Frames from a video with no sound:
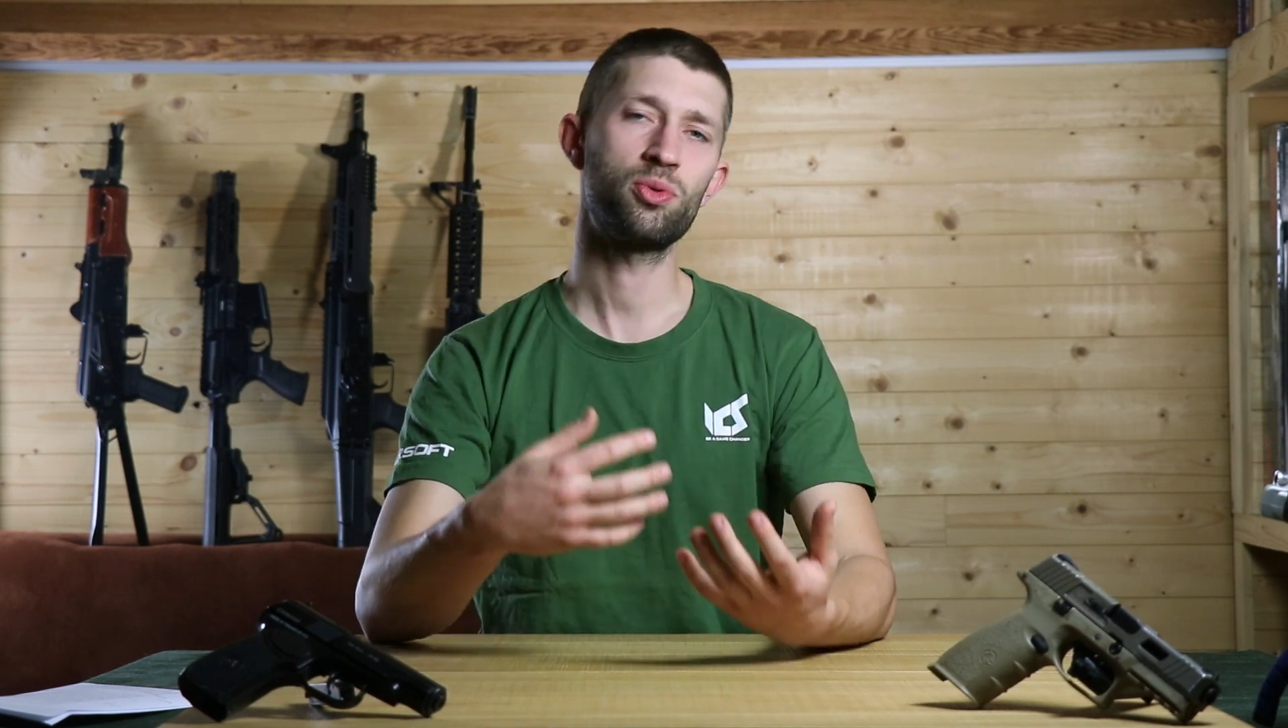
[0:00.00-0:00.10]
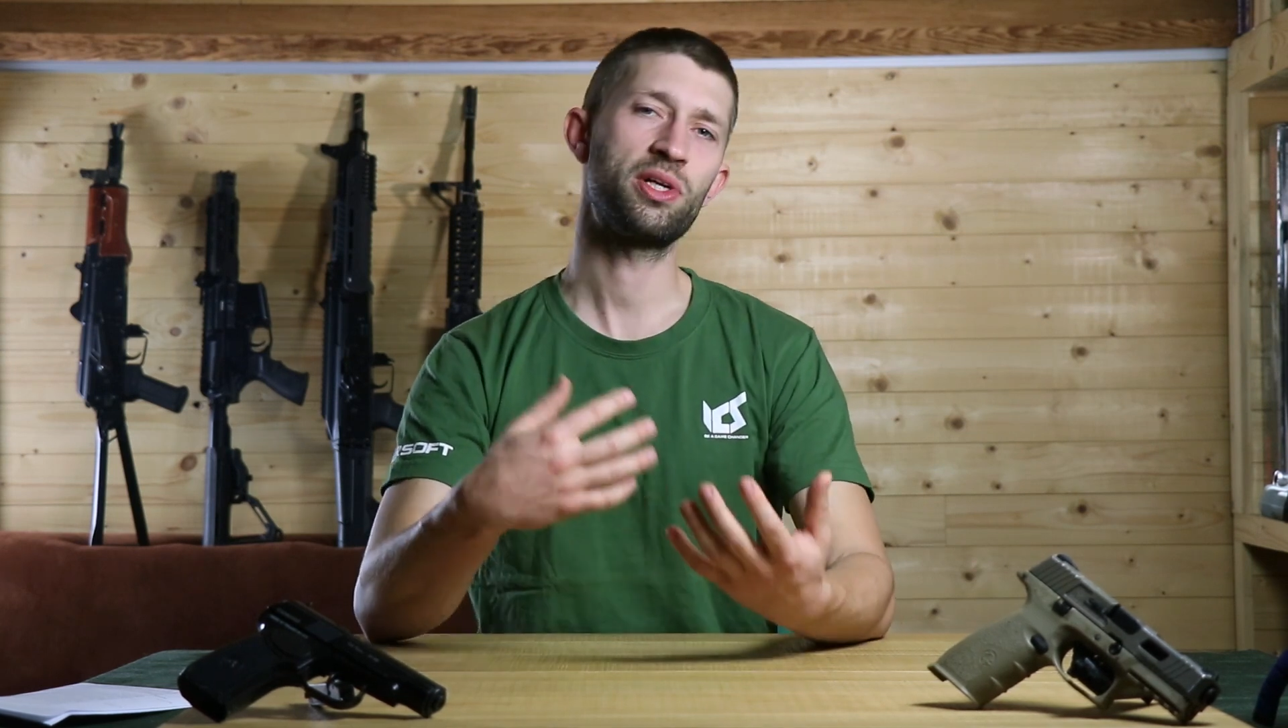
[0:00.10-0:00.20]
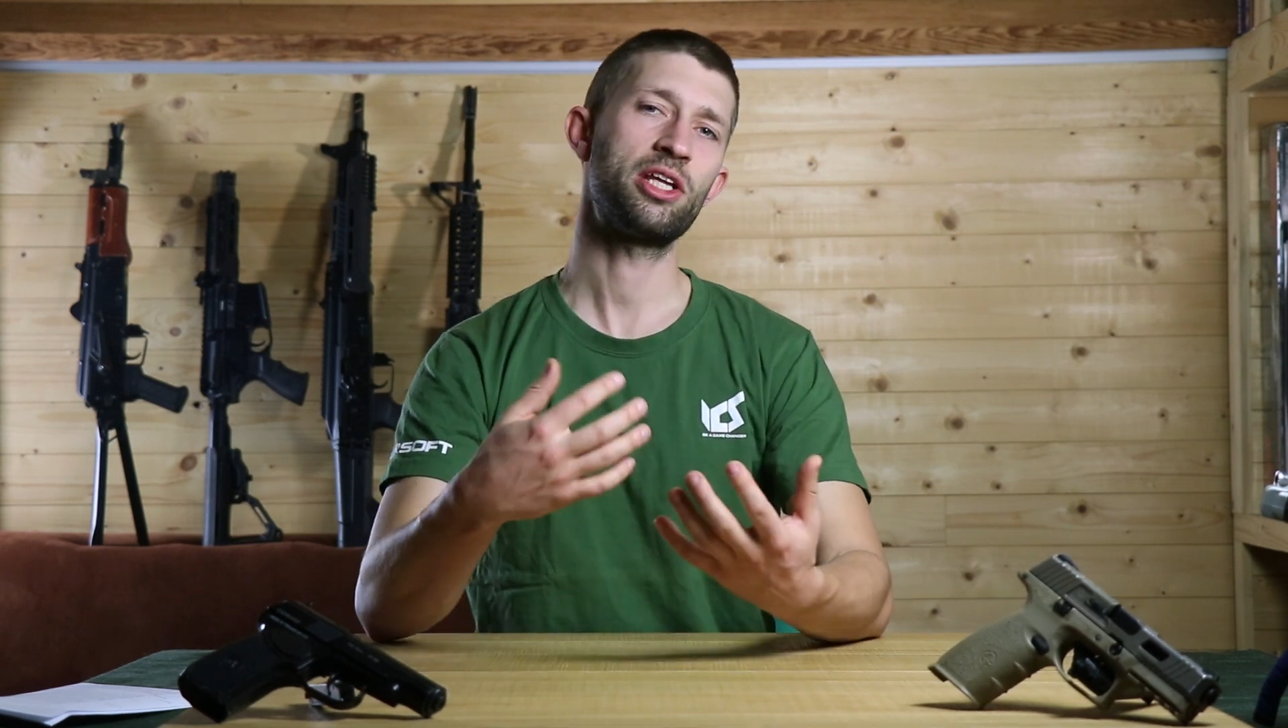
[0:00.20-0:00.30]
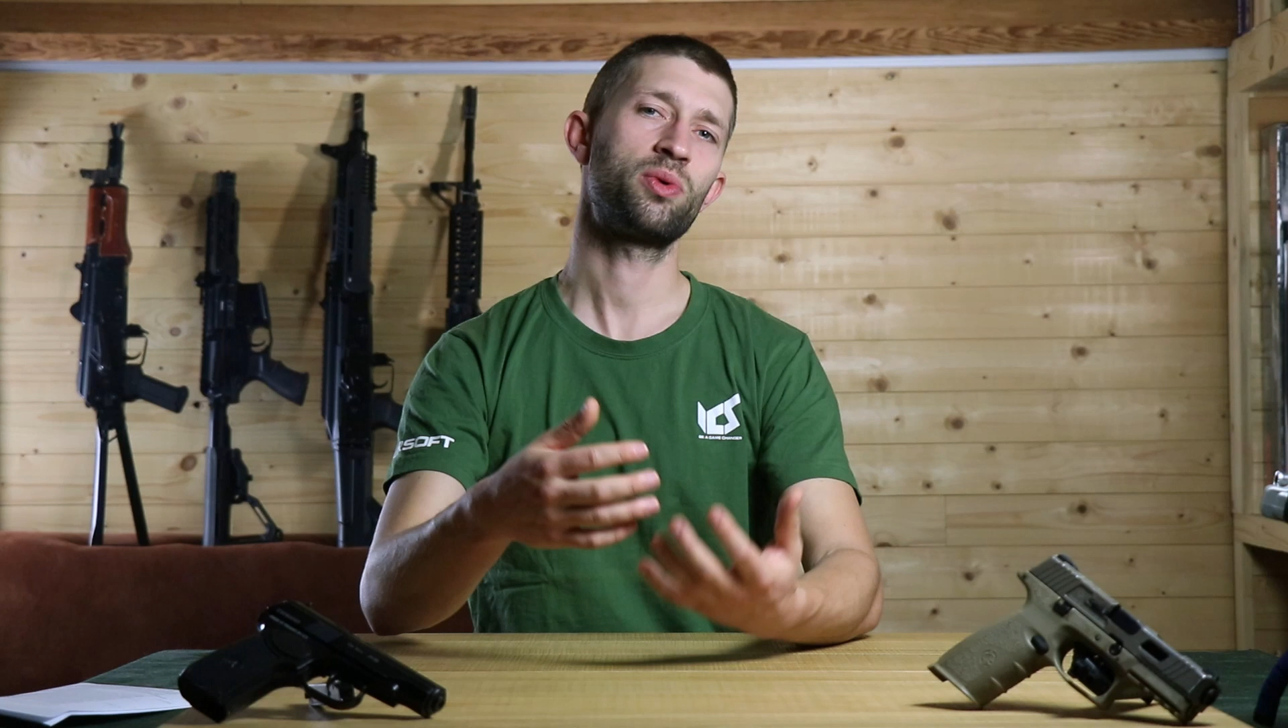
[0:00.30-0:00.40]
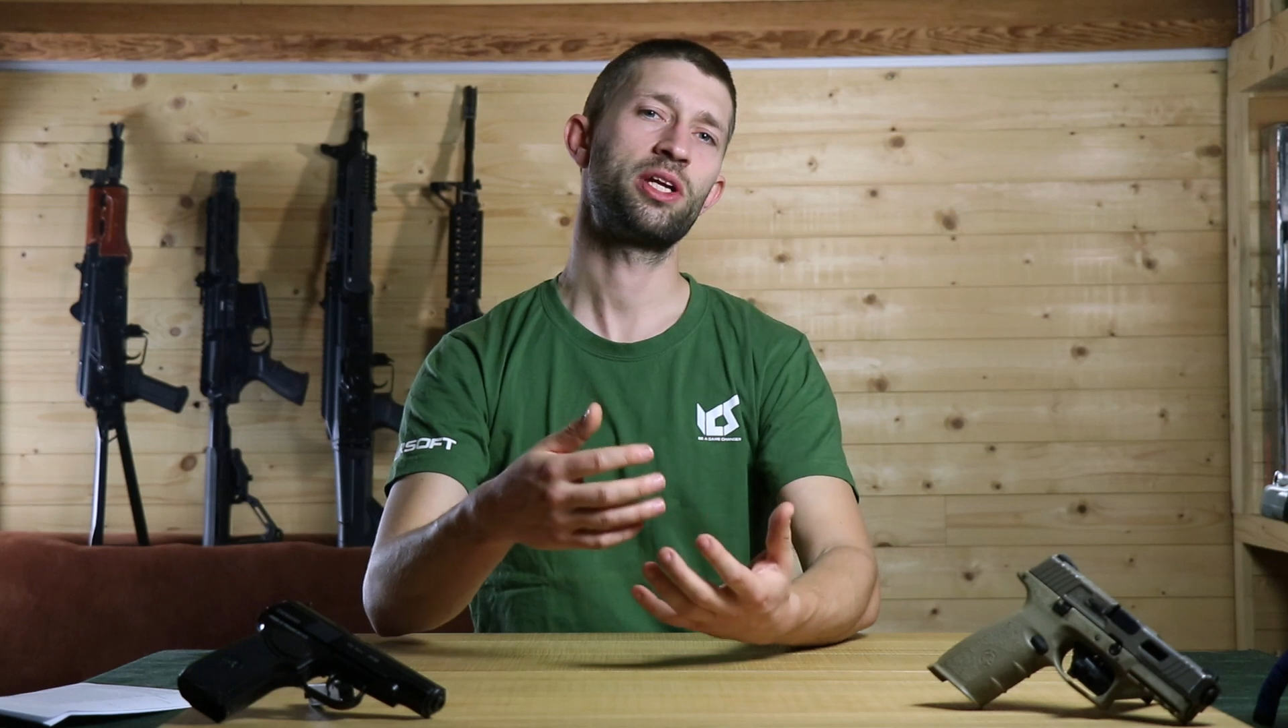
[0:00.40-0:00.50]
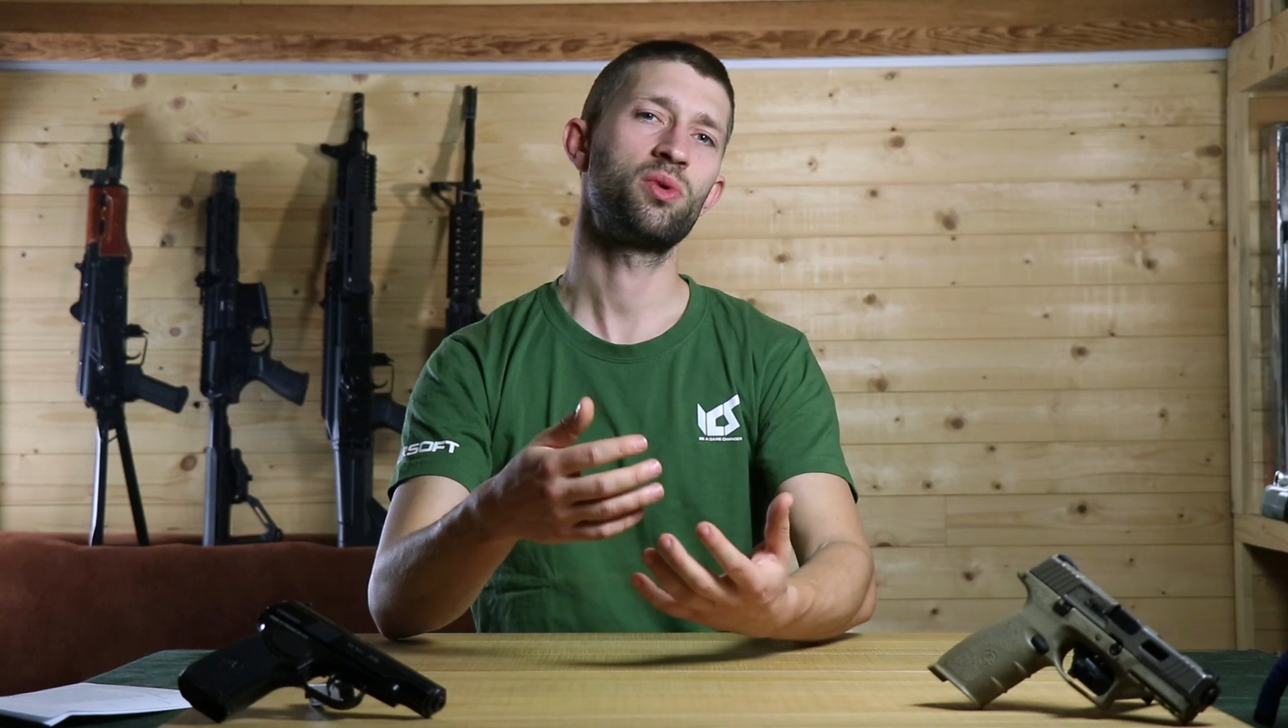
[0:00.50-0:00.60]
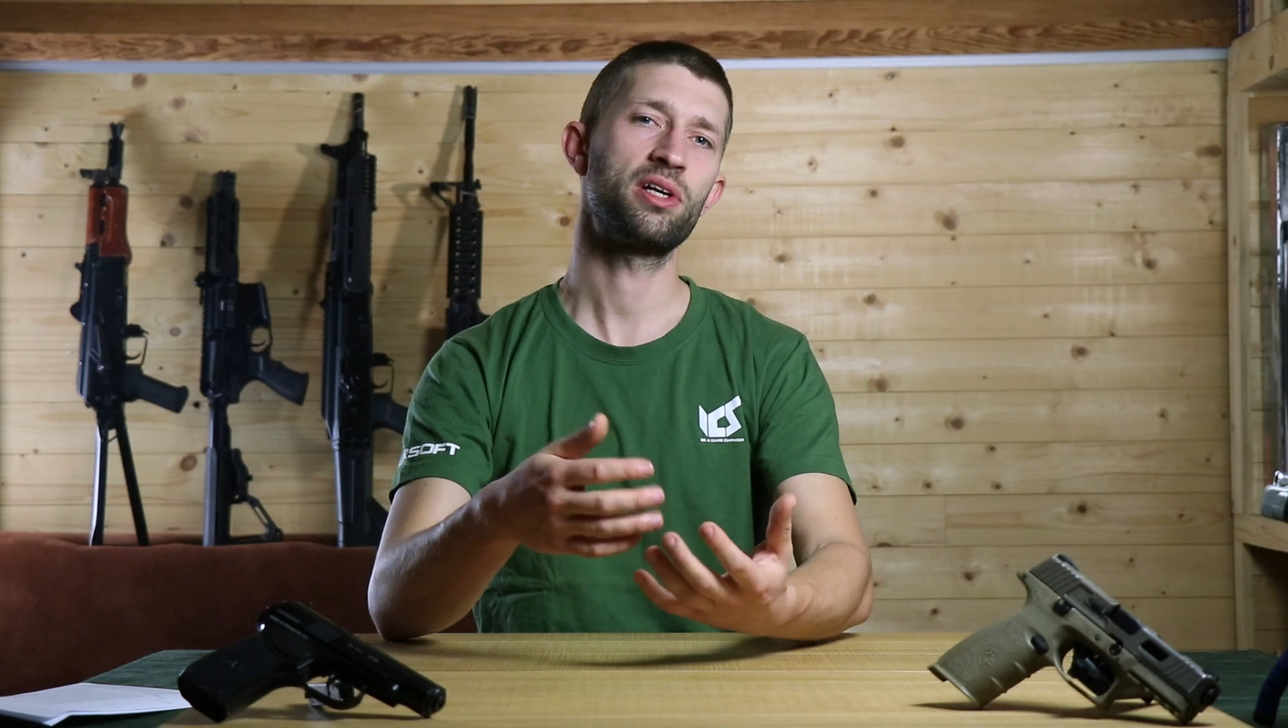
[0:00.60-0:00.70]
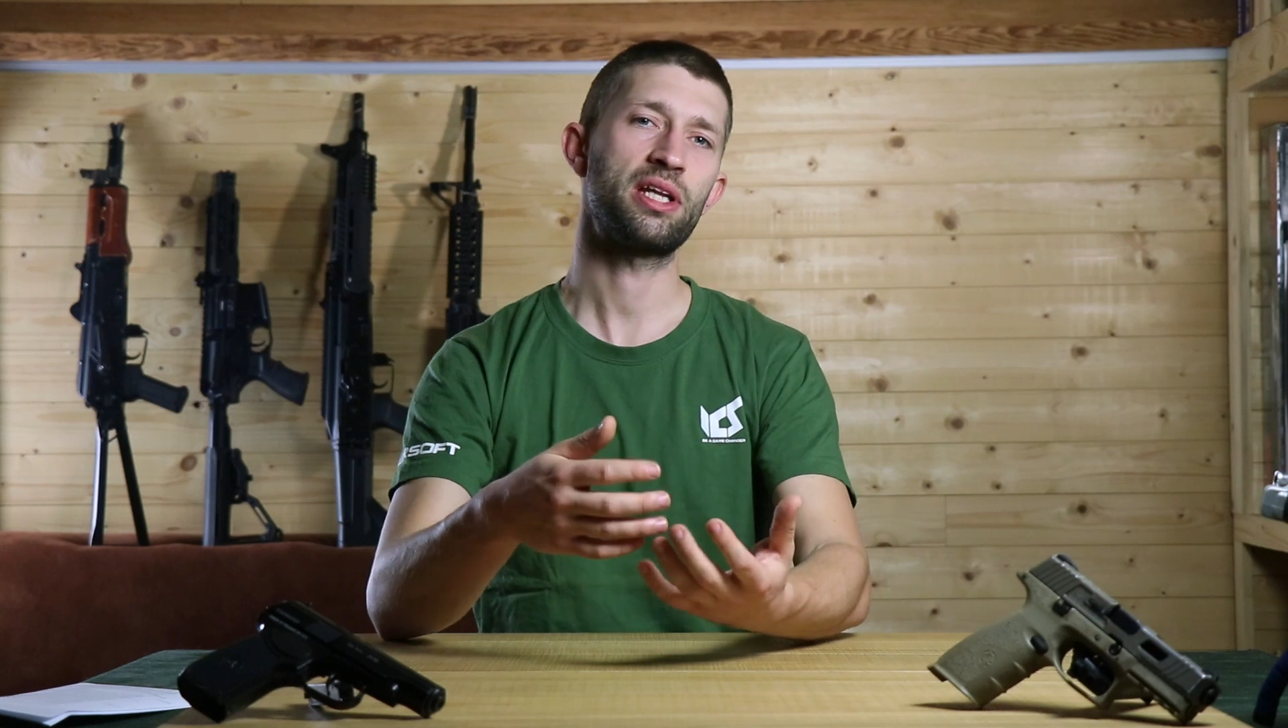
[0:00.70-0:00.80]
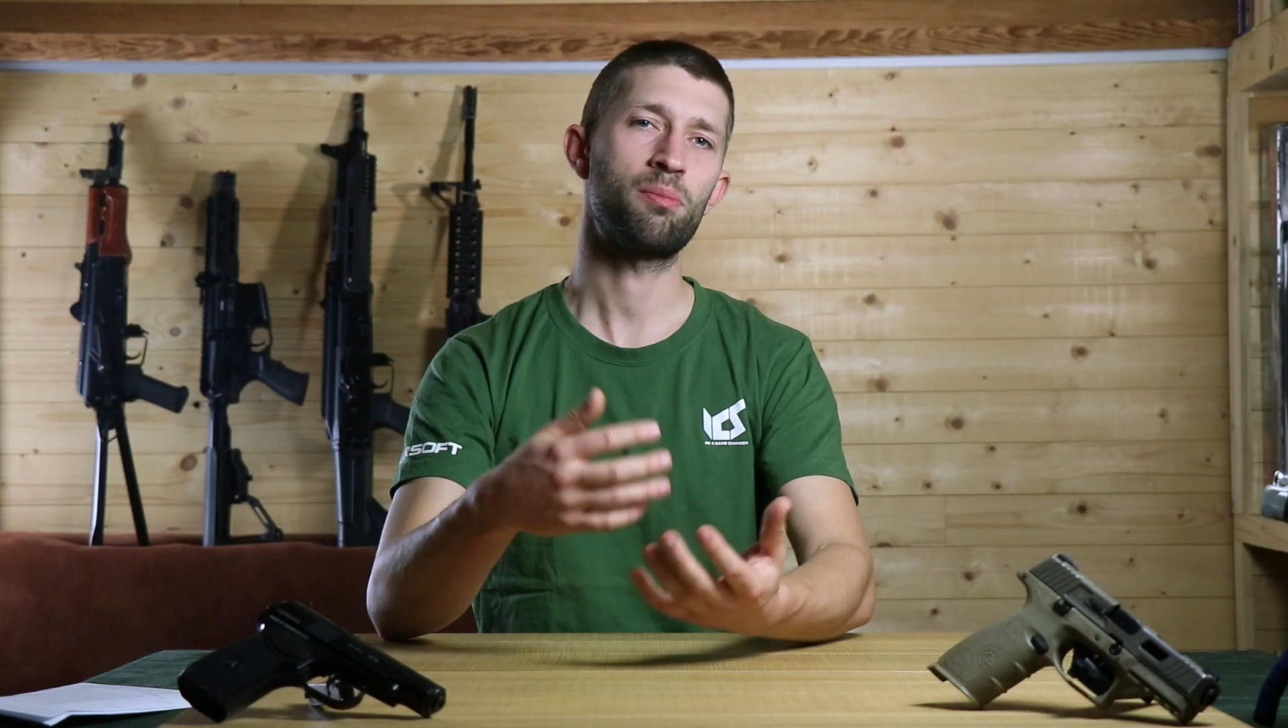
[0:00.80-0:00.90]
2021